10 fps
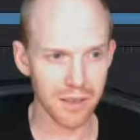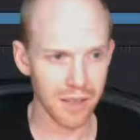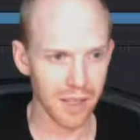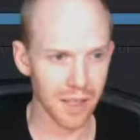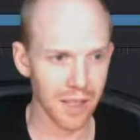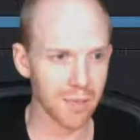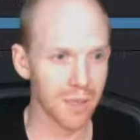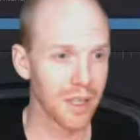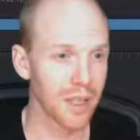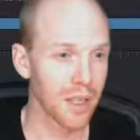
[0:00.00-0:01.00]

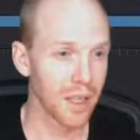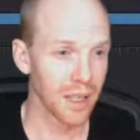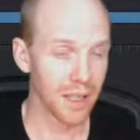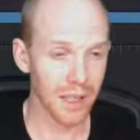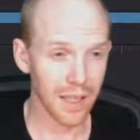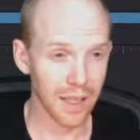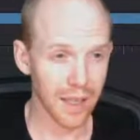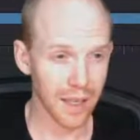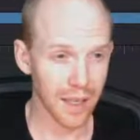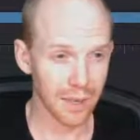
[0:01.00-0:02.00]
timeline
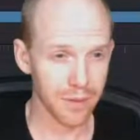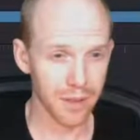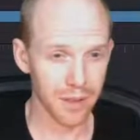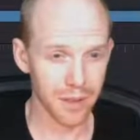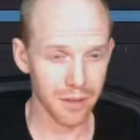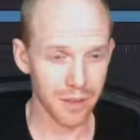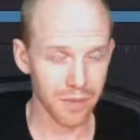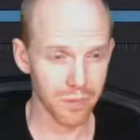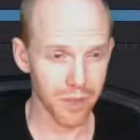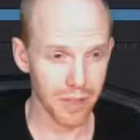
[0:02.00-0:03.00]
after you have
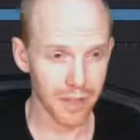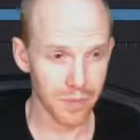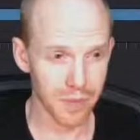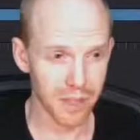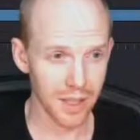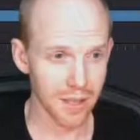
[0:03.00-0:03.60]
put clips on it.